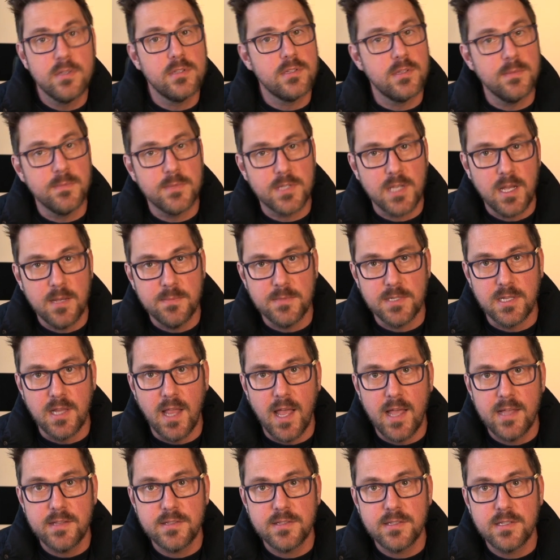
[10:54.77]
sometimes
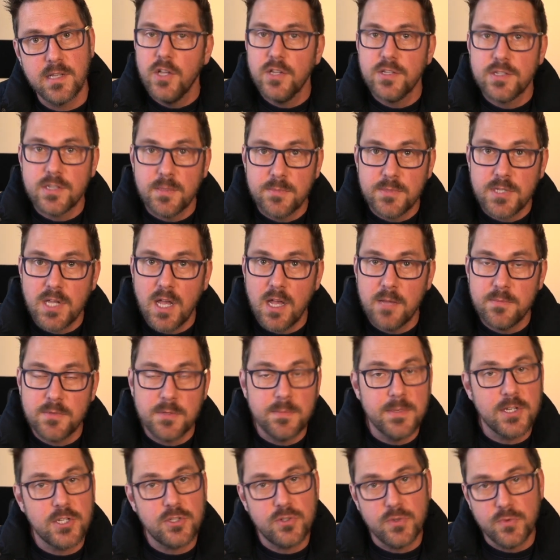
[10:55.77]
less, sometimes a
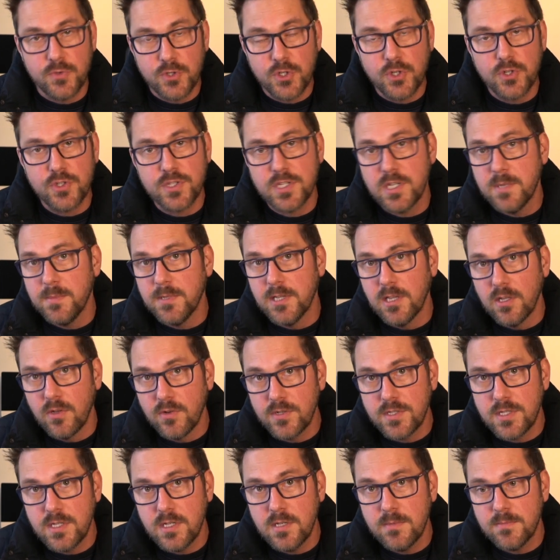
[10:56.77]
mixture of short-term and
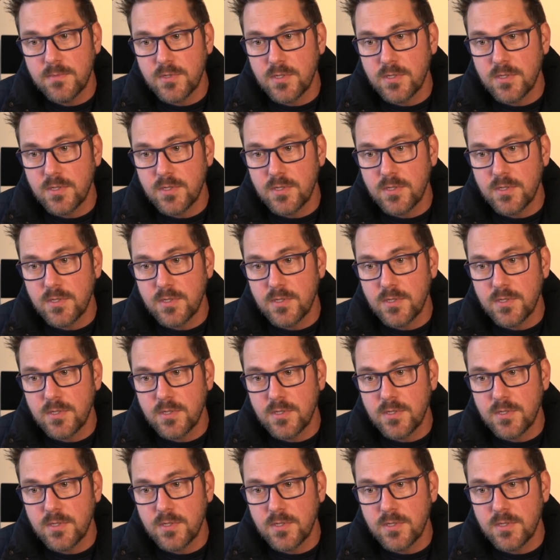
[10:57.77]
long-term,